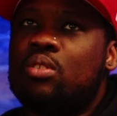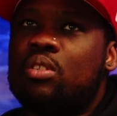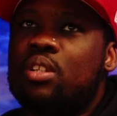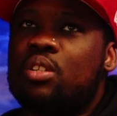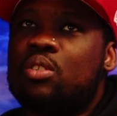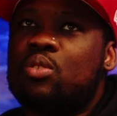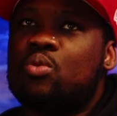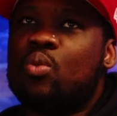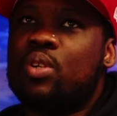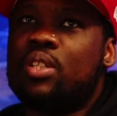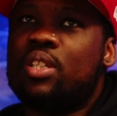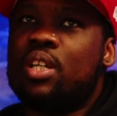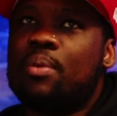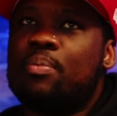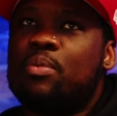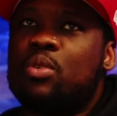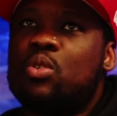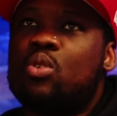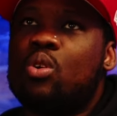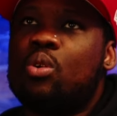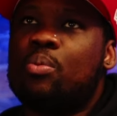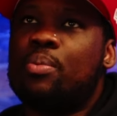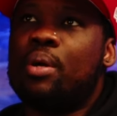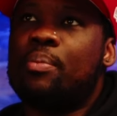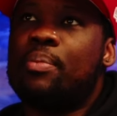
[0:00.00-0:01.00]
there was one time you
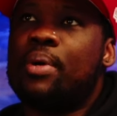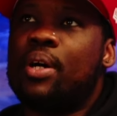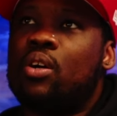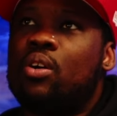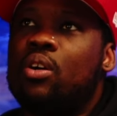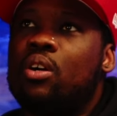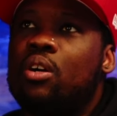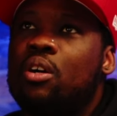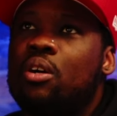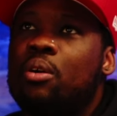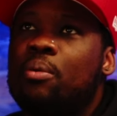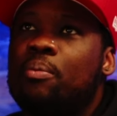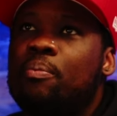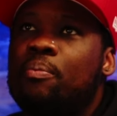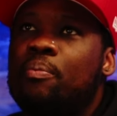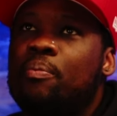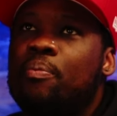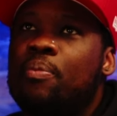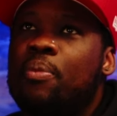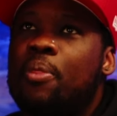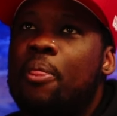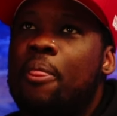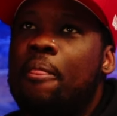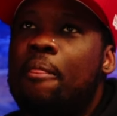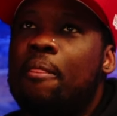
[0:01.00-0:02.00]
told me about um,
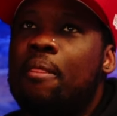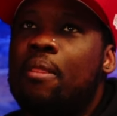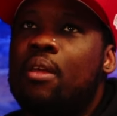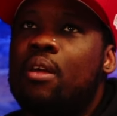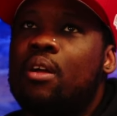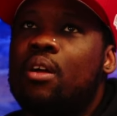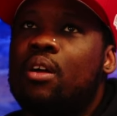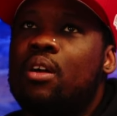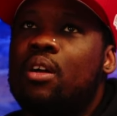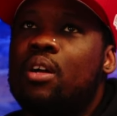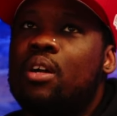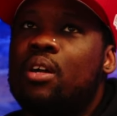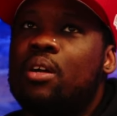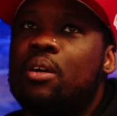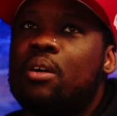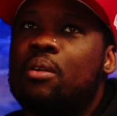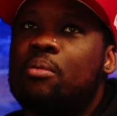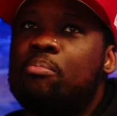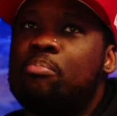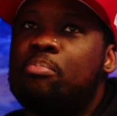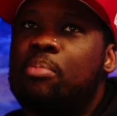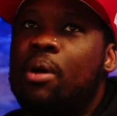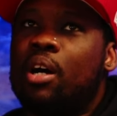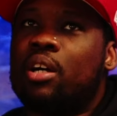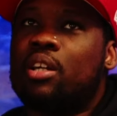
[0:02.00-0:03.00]

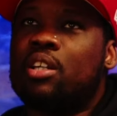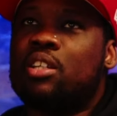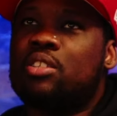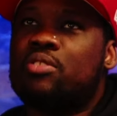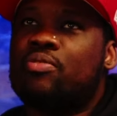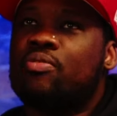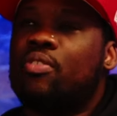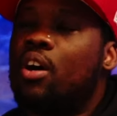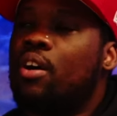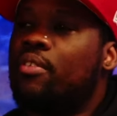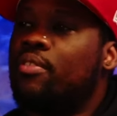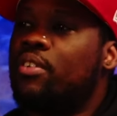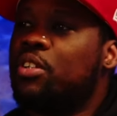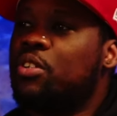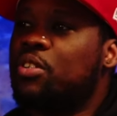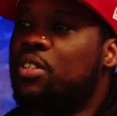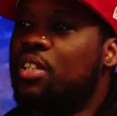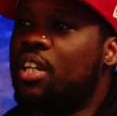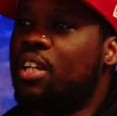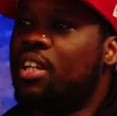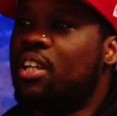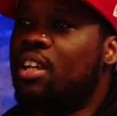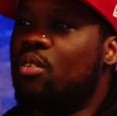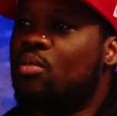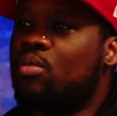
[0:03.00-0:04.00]
Baki's father. You
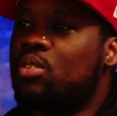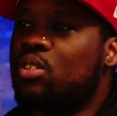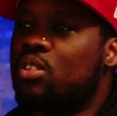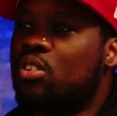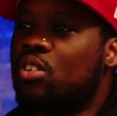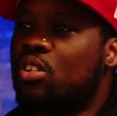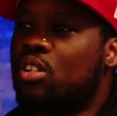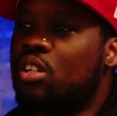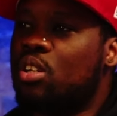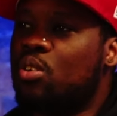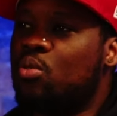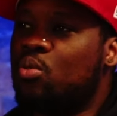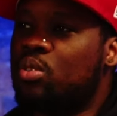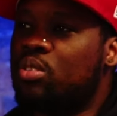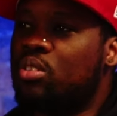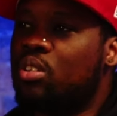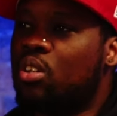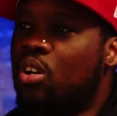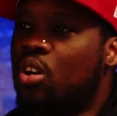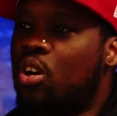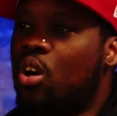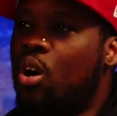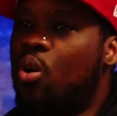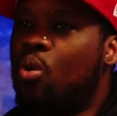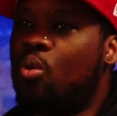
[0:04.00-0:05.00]
said he was a he was the
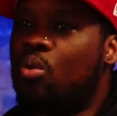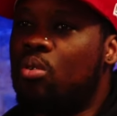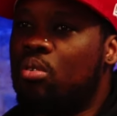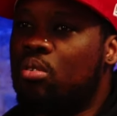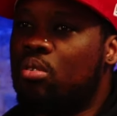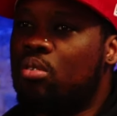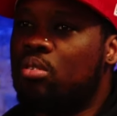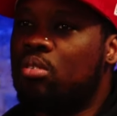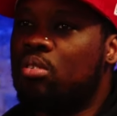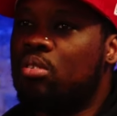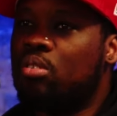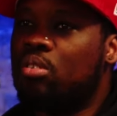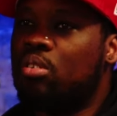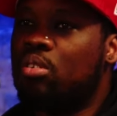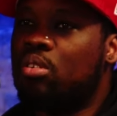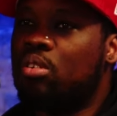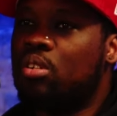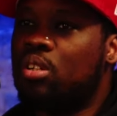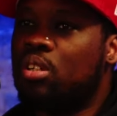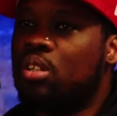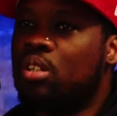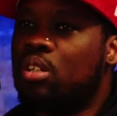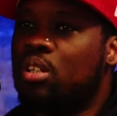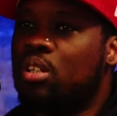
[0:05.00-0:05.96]
goat. Yujiro.